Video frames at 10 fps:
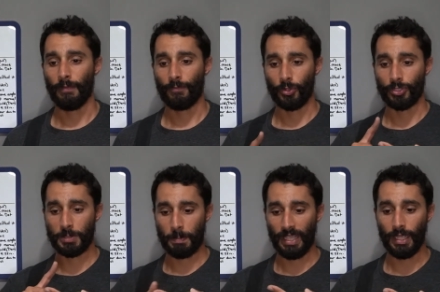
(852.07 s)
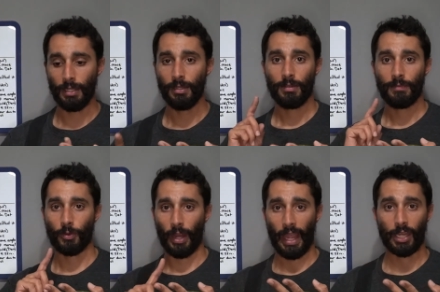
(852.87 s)
for speed,
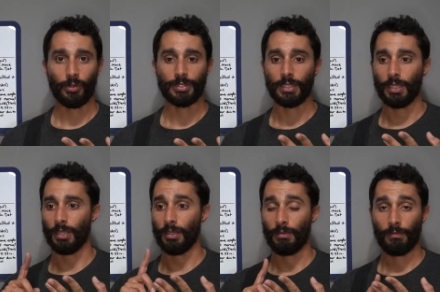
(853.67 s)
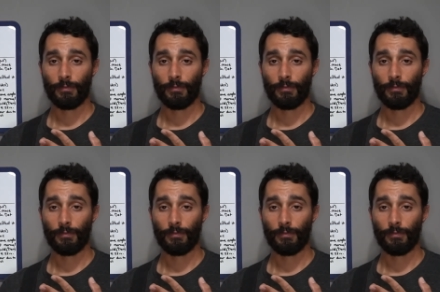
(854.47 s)
for accuracy,